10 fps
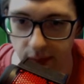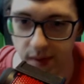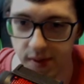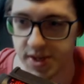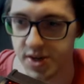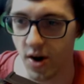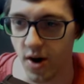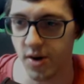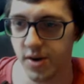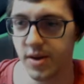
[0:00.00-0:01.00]
This
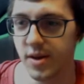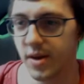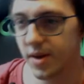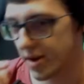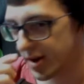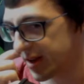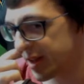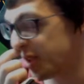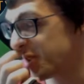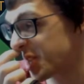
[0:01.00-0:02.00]
card,
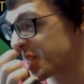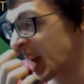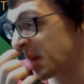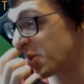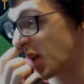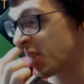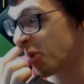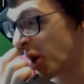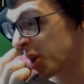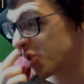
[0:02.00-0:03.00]
you just like play the
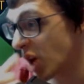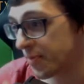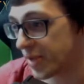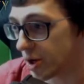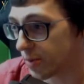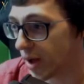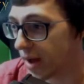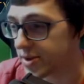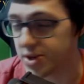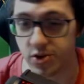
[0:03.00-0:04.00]
1-drop, then you play
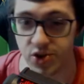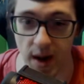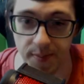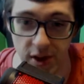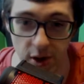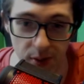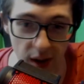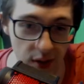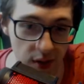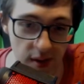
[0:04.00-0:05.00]
the 2-drop, then you
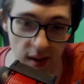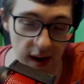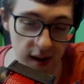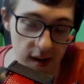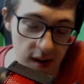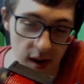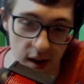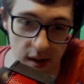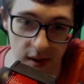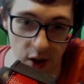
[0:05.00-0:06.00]
play
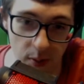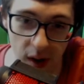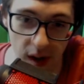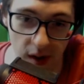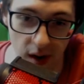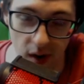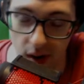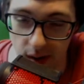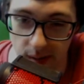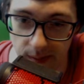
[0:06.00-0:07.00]
then you play
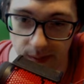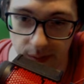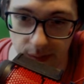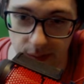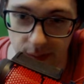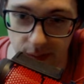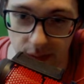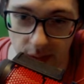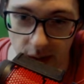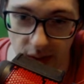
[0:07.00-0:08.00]
Leona,
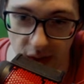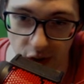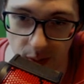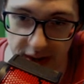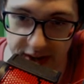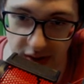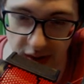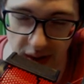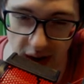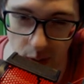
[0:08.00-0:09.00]
and then you're basically
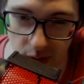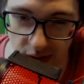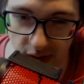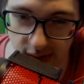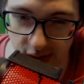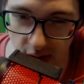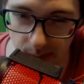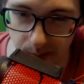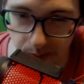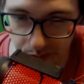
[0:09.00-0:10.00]
there with the level
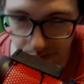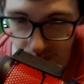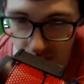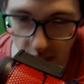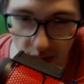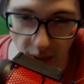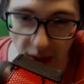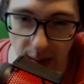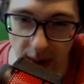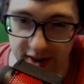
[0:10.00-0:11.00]
up. The
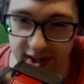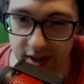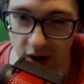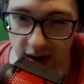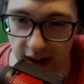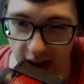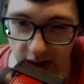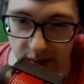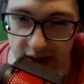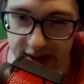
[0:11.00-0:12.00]
thing about stunning
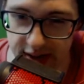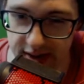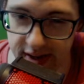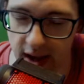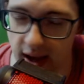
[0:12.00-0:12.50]
enemies is,